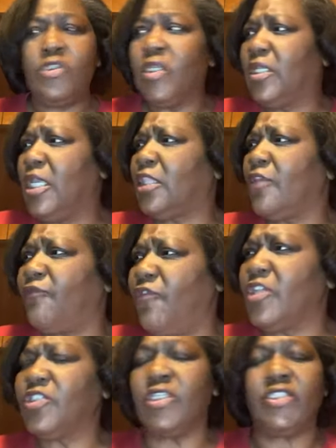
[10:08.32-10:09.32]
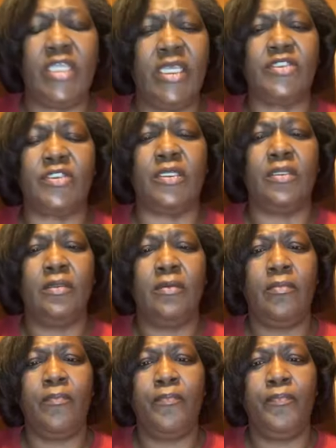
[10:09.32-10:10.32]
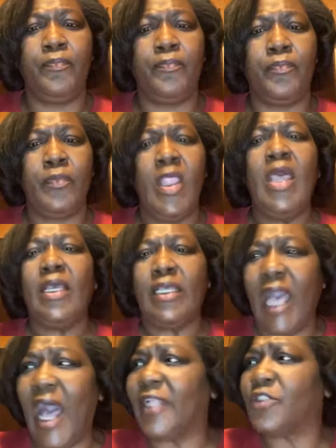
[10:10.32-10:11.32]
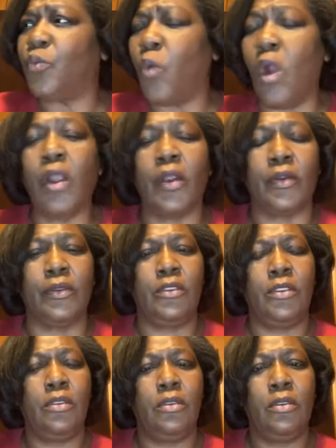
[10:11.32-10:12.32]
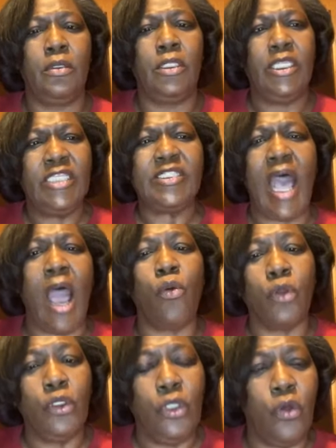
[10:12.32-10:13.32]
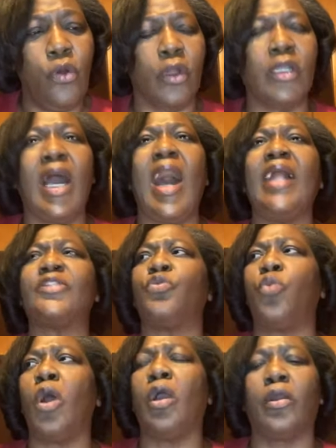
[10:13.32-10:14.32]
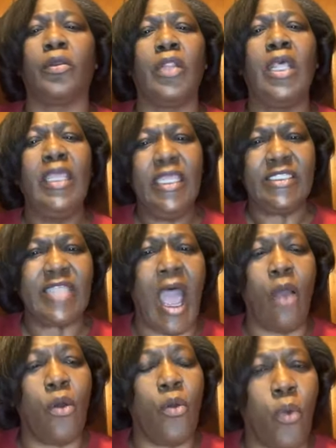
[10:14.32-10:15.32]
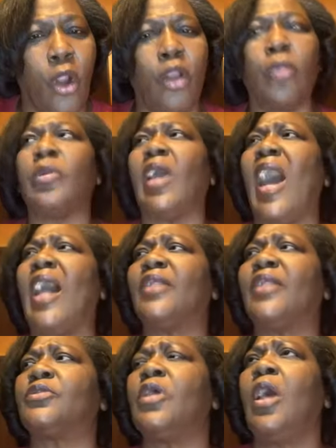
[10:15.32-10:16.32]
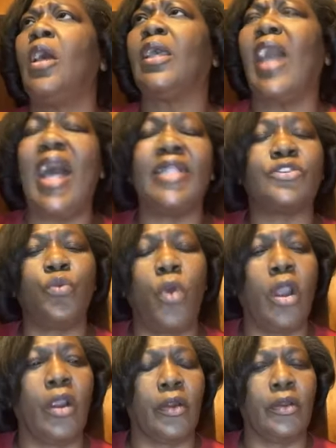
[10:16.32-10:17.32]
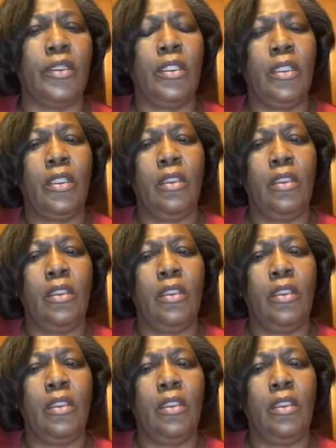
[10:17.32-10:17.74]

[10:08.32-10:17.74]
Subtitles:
to get the fish attention. God's word is our lure. God's word is our worm. God's word